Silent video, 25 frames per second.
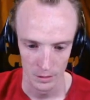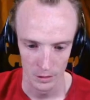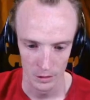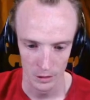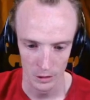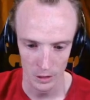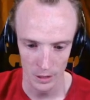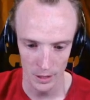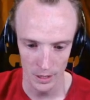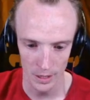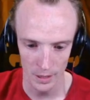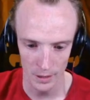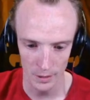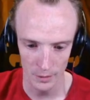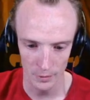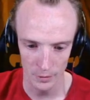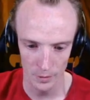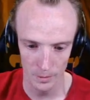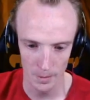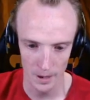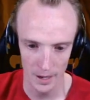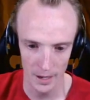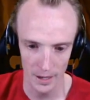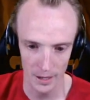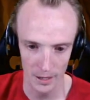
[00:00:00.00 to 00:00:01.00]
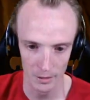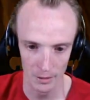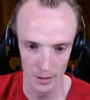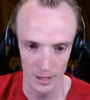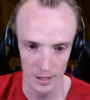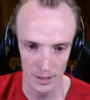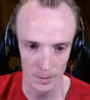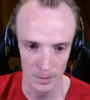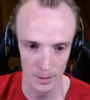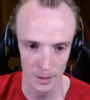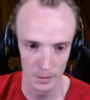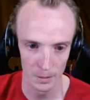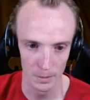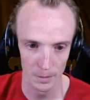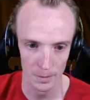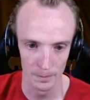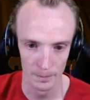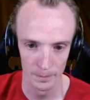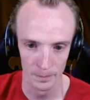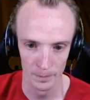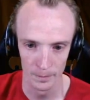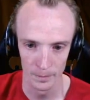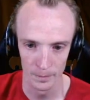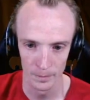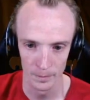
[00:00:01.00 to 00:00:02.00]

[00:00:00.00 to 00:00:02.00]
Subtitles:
Do you get it from any grass Pokemon?